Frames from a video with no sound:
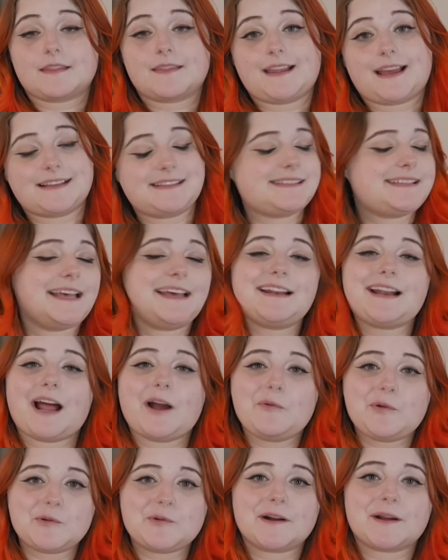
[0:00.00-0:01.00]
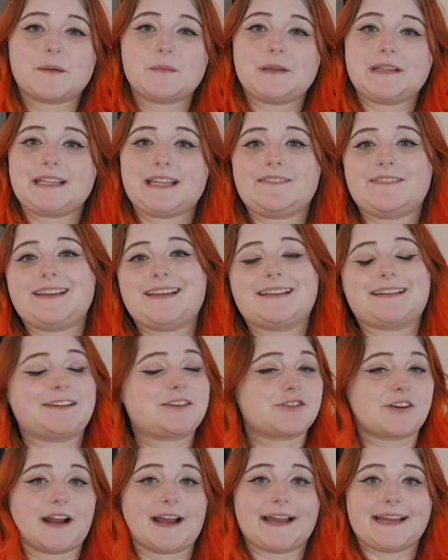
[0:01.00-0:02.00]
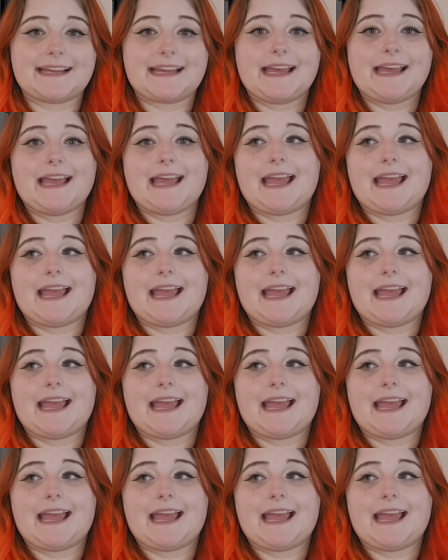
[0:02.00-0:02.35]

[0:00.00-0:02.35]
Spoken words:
That said, I would recommend giving it a try.